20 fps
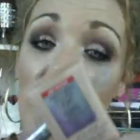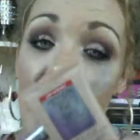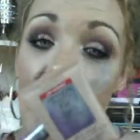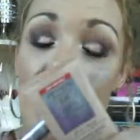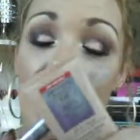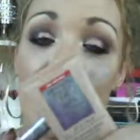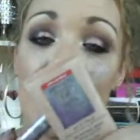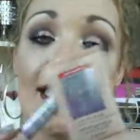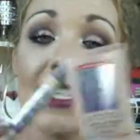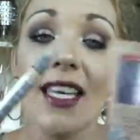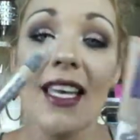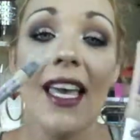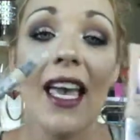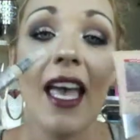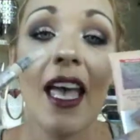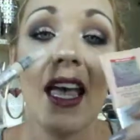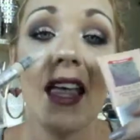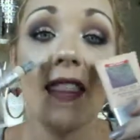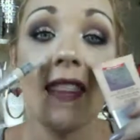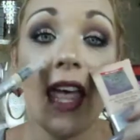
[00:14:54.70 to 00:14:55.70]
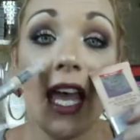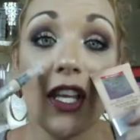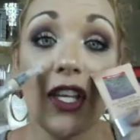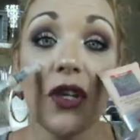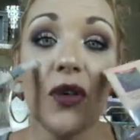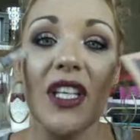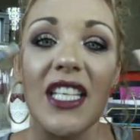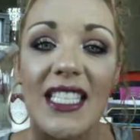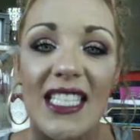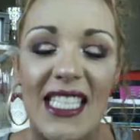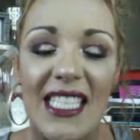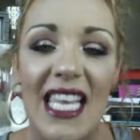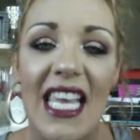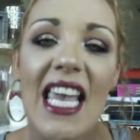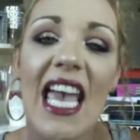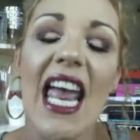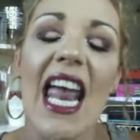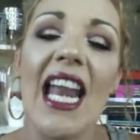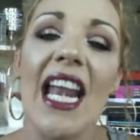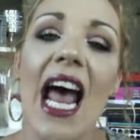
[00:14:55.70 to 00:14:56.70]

this that you could see it.